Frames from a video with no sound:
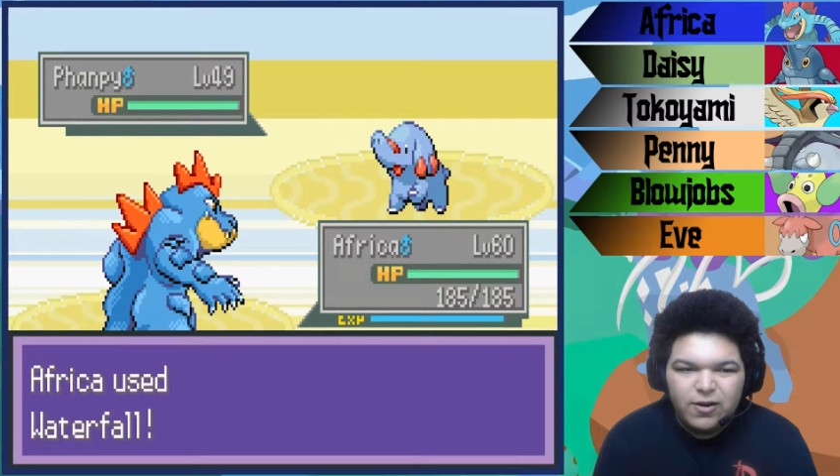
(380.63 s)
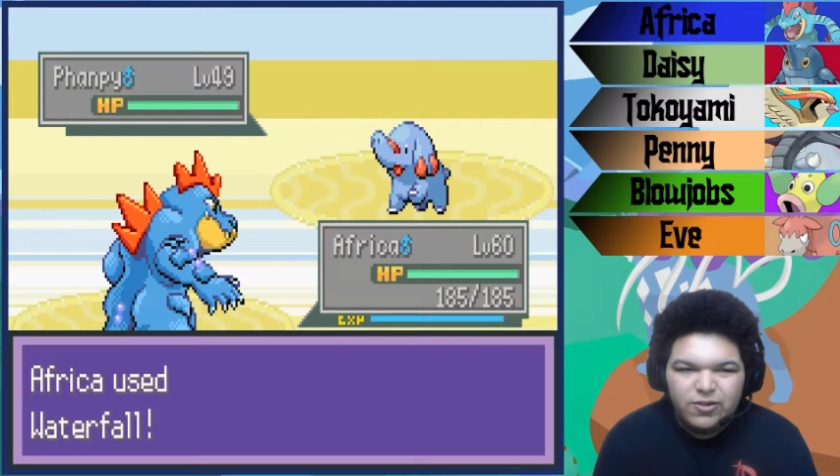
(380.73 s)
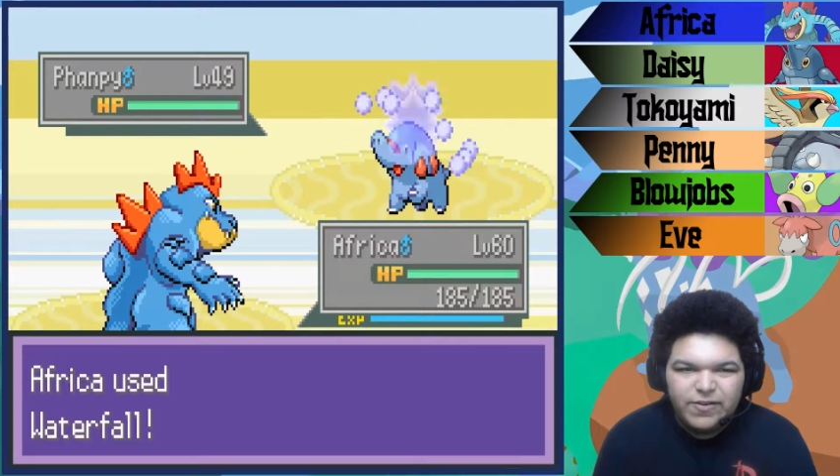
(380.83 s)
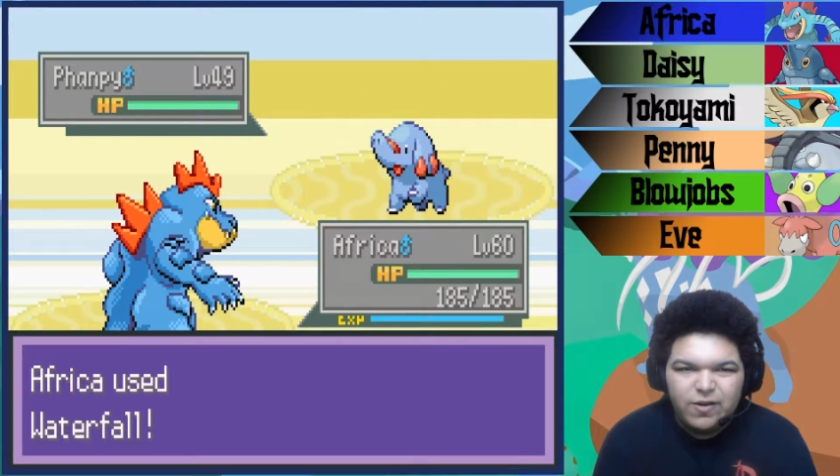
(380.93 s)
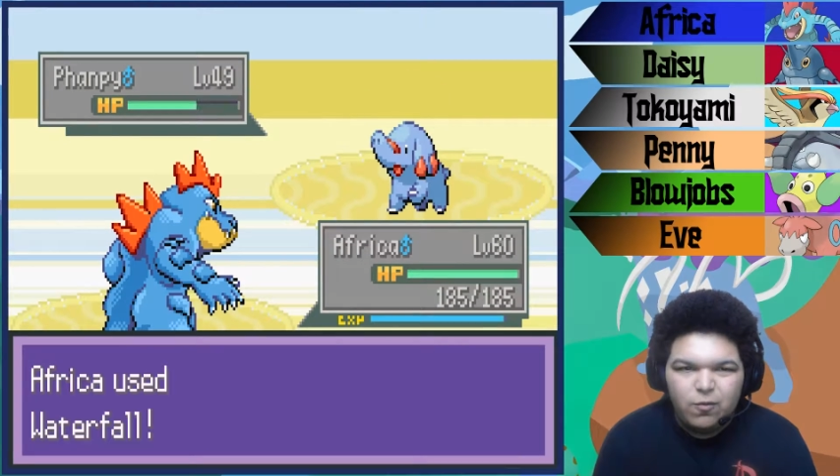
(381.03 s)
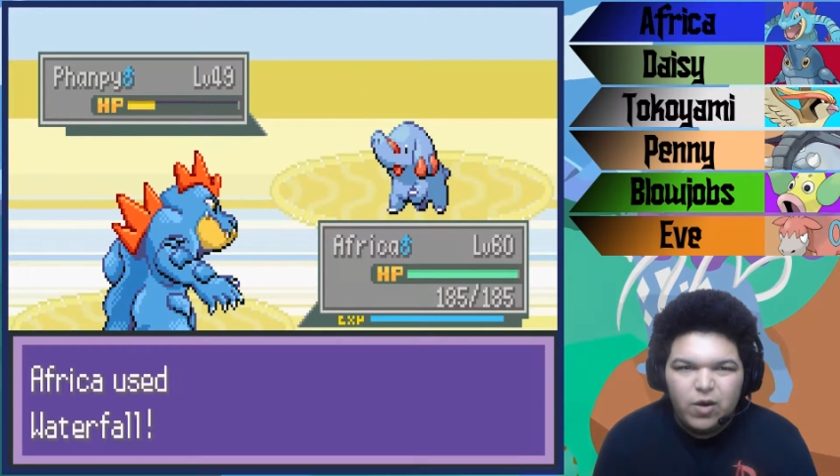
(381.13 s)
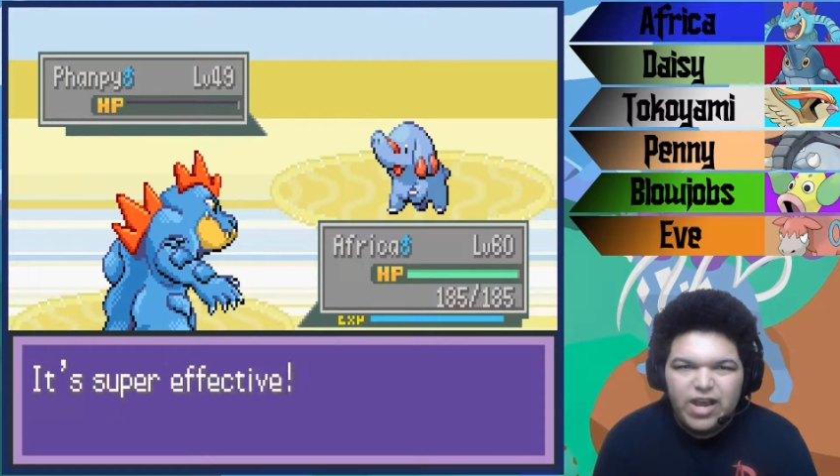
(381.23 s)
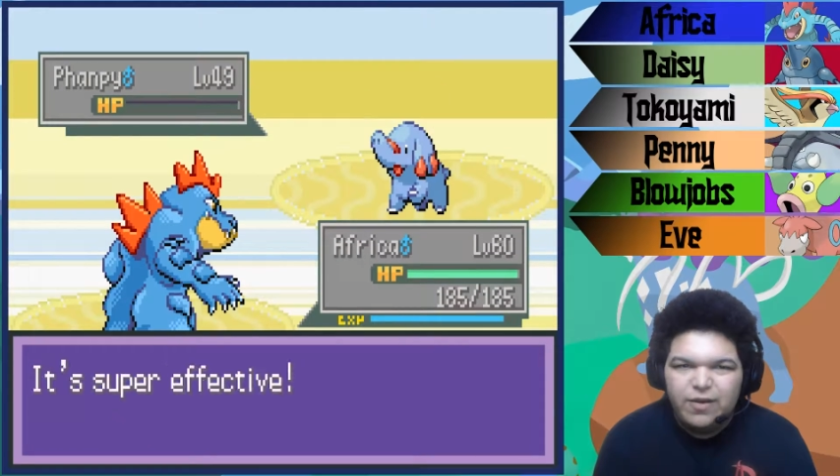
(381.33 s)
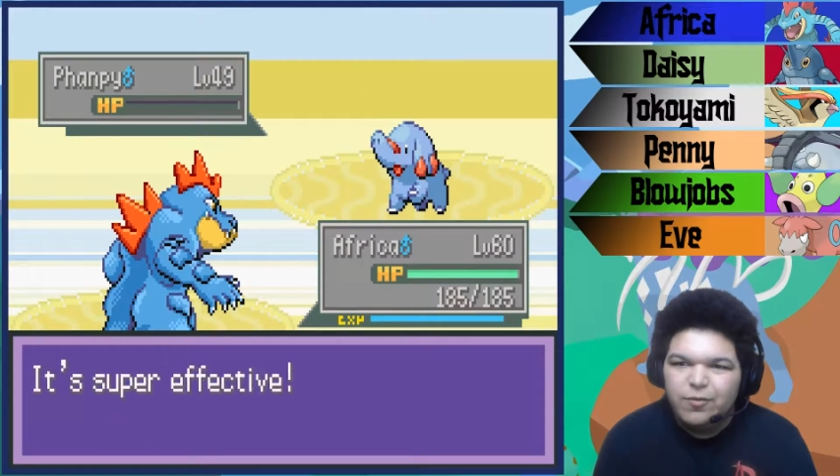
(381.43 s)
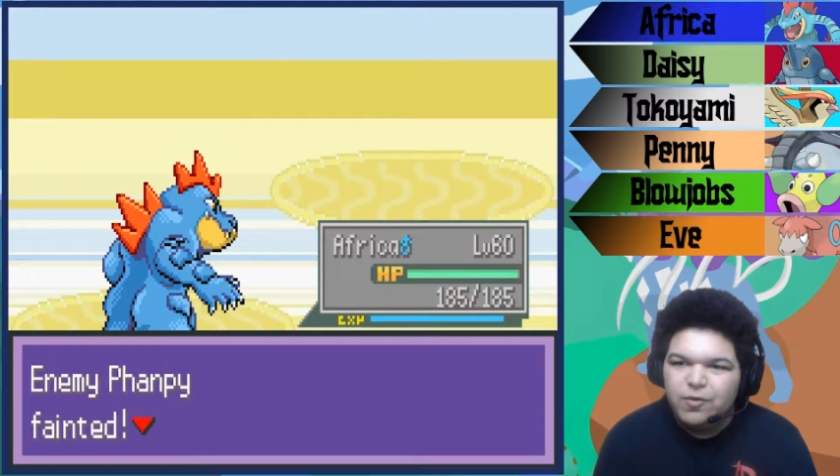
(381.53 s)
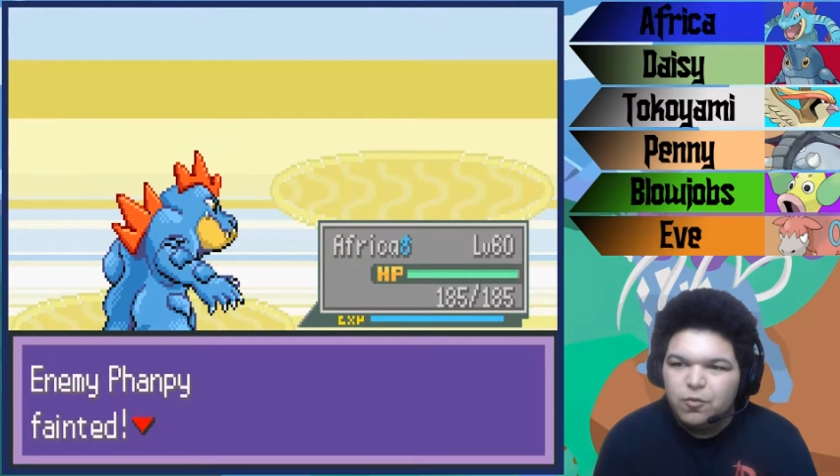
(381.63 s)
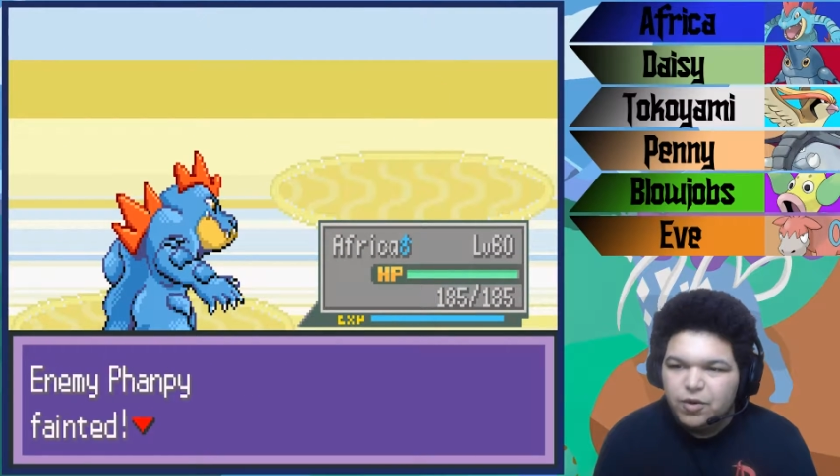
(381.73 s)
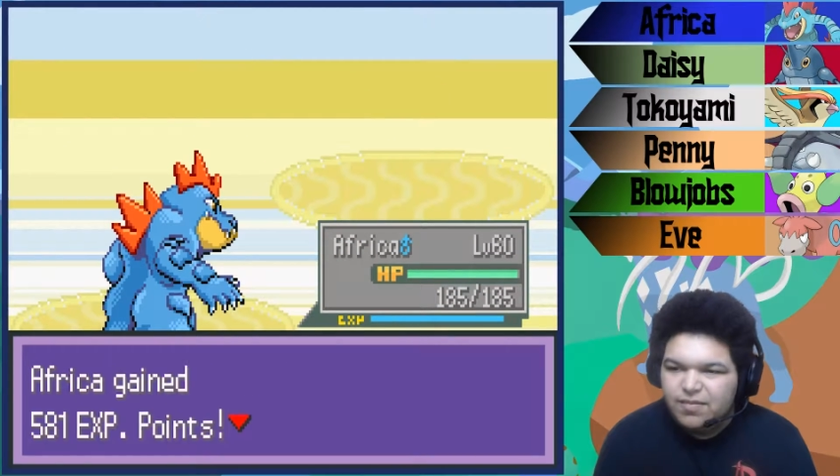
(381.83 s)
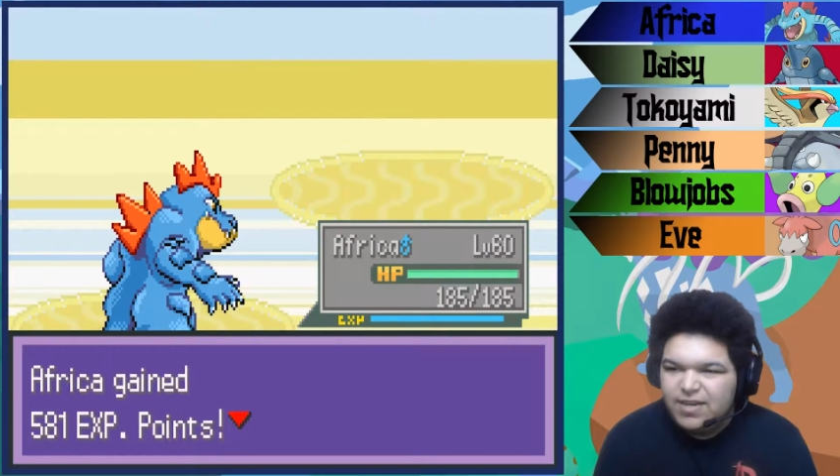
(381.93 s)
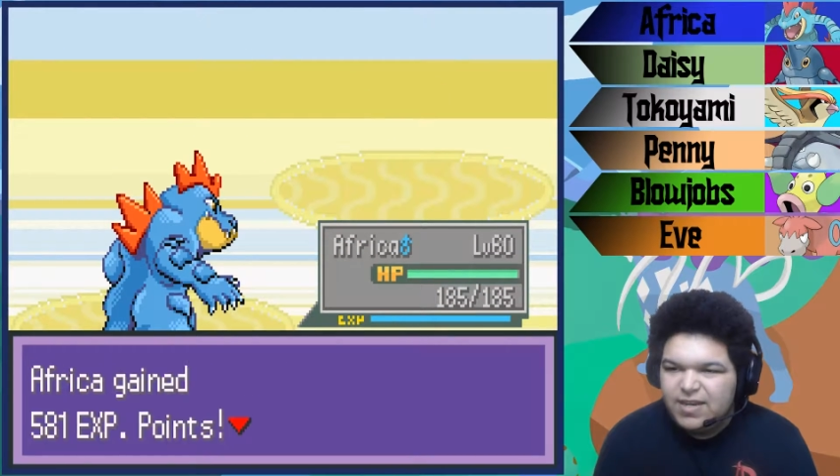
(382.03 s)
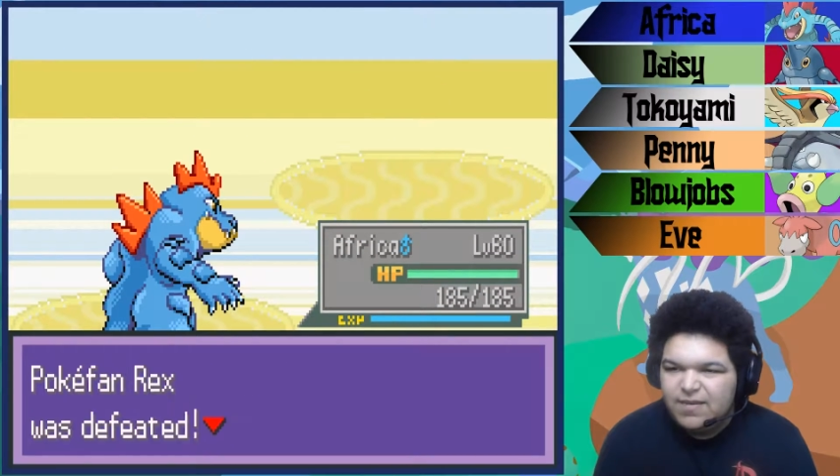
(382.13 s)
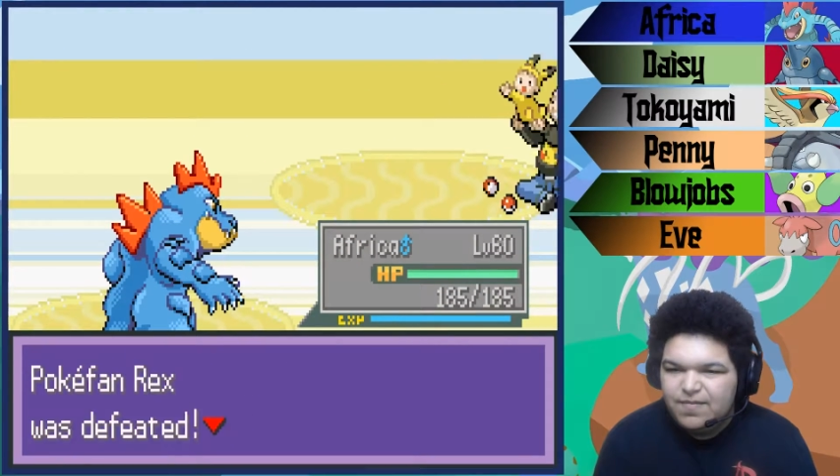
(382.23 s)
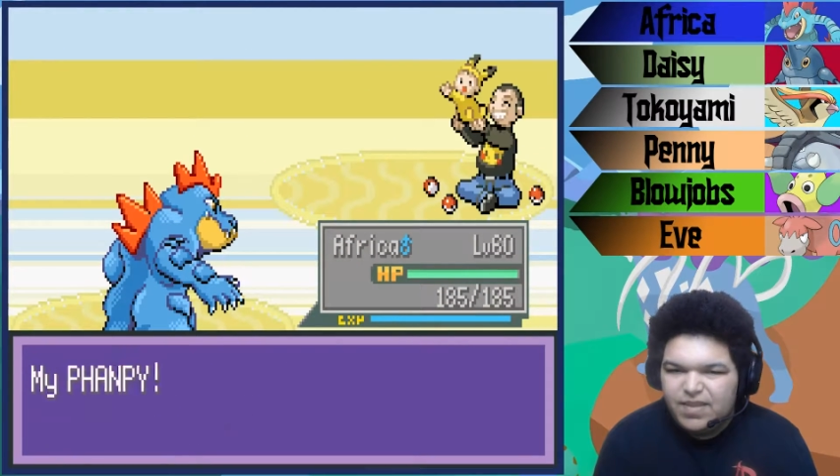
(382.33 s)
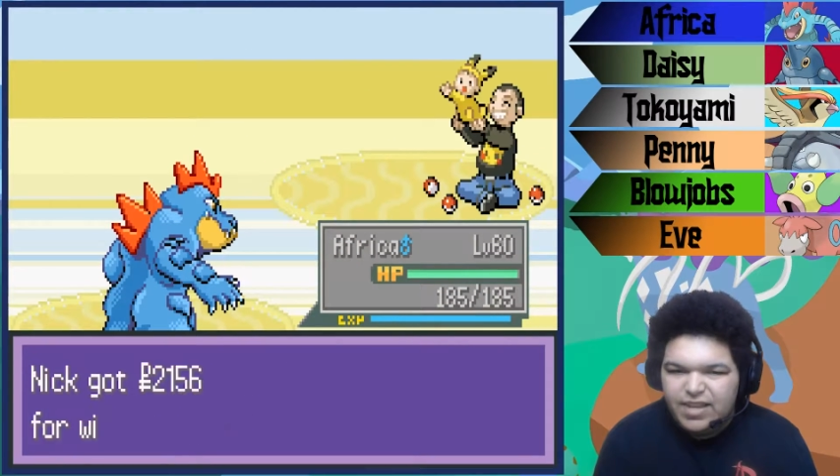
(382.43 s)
understand why we would be